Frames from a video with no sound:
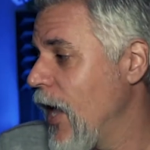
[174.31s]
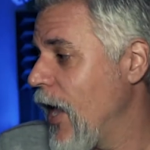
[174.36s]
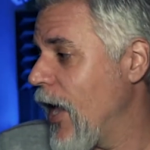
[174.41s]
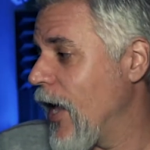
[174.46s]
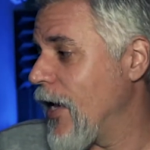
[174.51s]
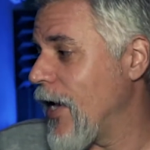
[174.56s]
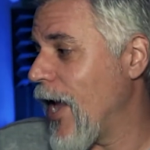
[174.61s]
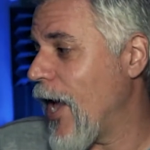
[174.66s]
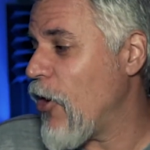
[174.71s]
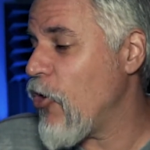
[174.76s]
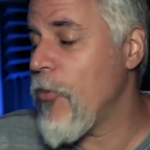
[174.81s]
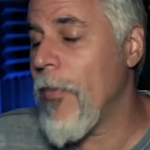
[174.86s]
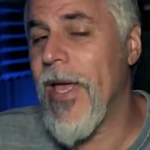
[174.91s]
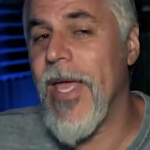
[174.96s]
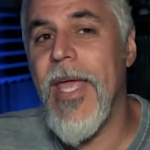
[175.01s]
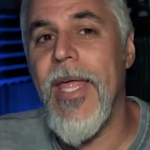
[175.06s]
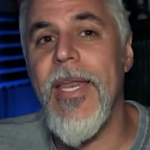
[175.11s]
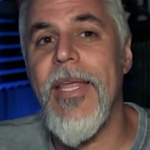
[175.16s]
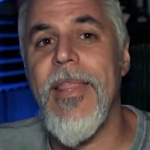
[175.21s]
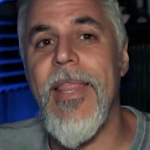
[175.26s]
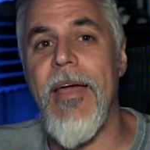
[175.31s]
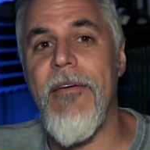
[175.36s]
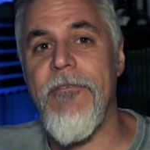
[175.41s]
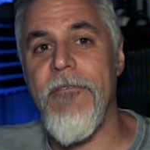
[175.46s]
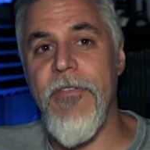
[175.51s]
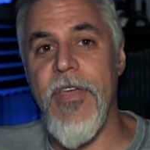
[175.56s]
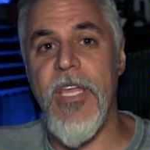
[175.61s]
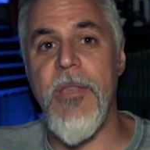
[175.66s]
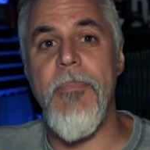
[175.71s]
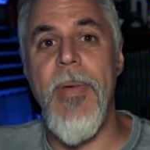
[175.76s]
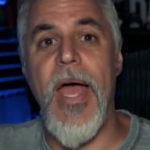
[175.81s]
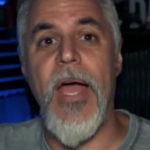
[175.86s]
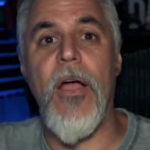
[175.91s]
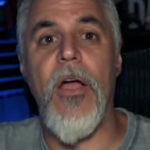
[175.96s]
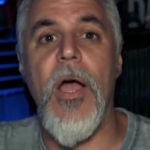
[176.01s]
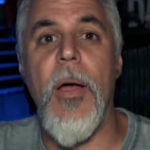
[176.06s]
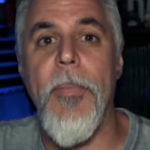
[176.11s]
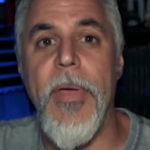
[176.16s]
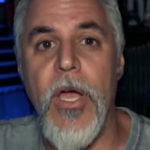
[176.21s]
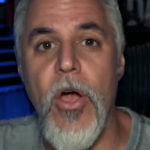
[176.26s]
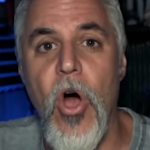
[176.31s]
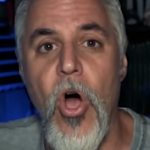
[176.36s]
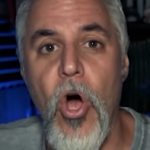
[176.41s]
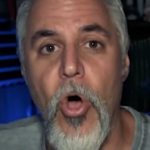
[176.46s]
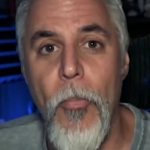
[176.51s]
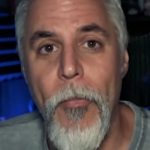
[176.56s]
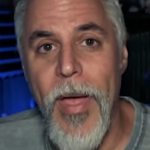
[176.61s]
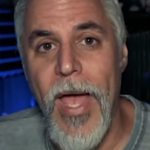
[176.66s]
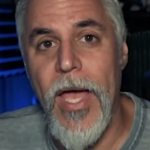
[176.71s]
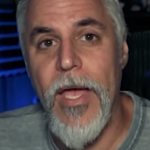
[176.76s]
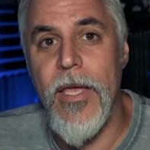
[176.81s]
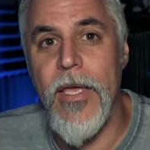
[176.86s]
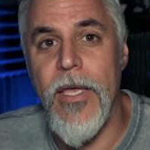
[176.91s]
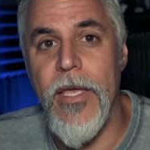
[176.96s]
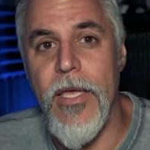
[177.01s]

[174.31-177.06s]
and how am I getting that feedback coming all back